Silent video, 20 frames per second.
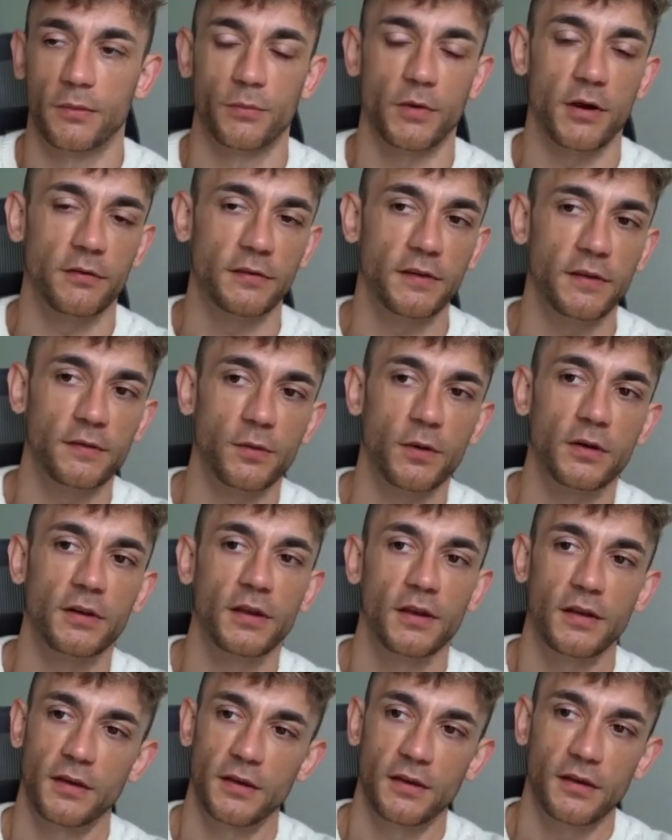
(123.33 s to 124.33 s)
Whereas this one,
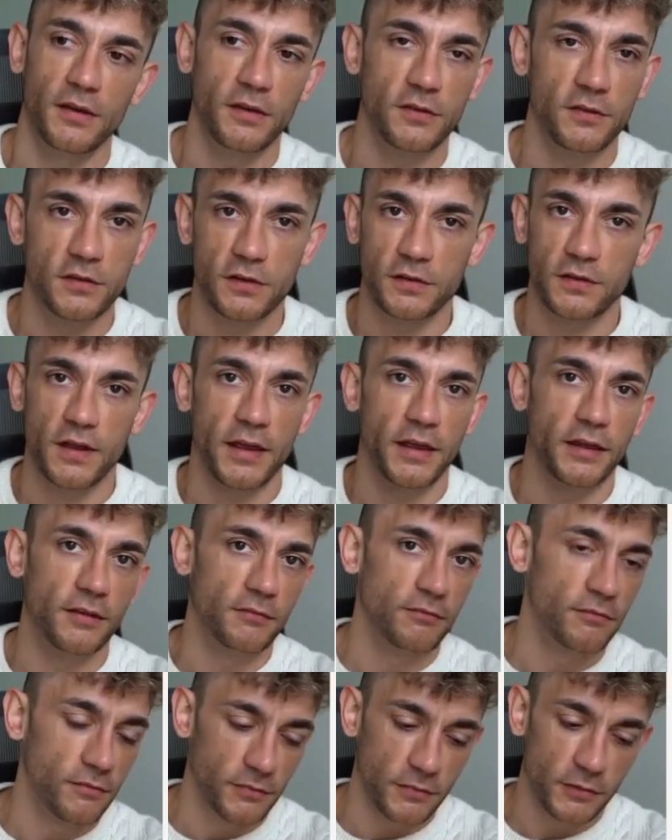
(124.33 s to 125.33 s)
it's just like
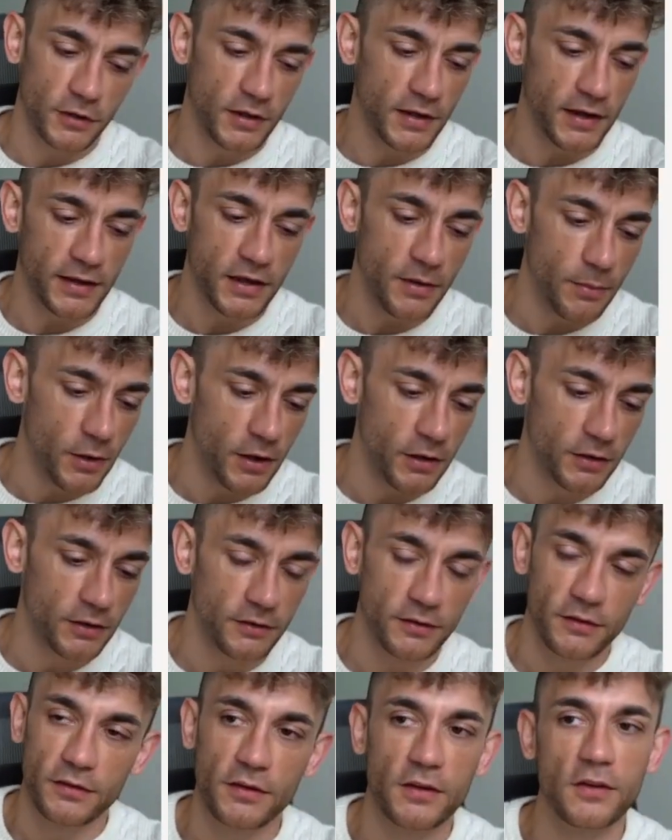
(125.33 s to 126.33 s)
you click a
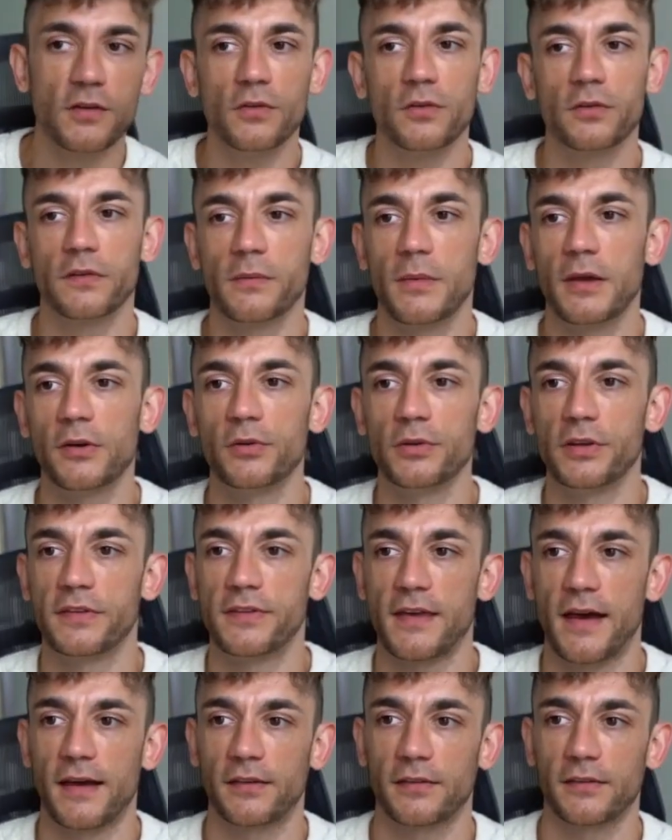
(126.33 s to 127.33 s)
button, you can automate all your
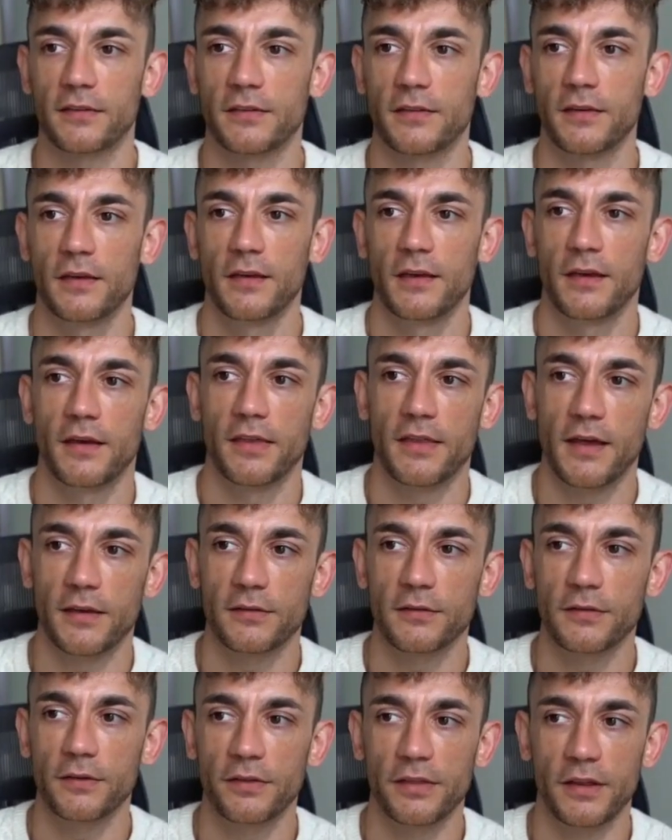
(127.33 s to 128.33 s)
tasks and that
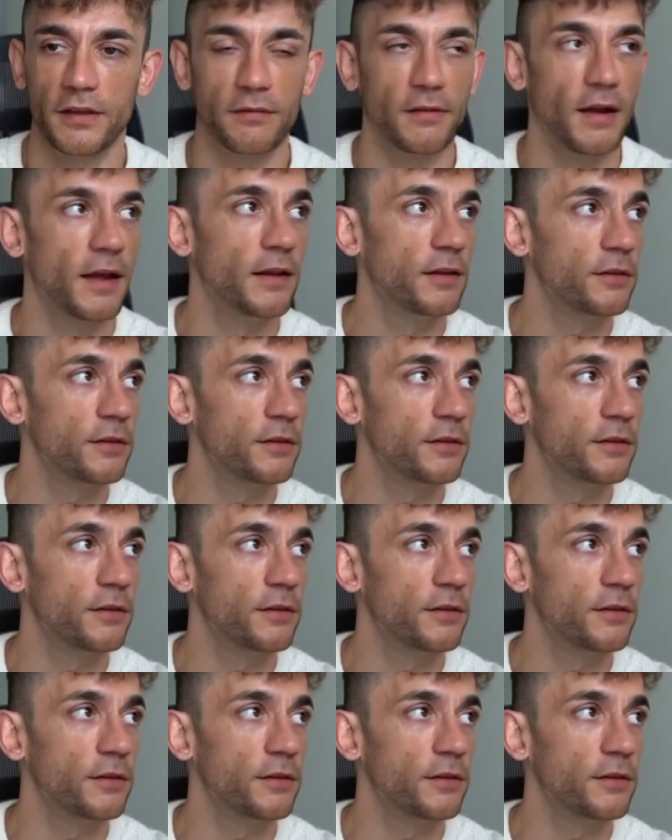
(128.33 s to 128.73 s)
sort of thing, right?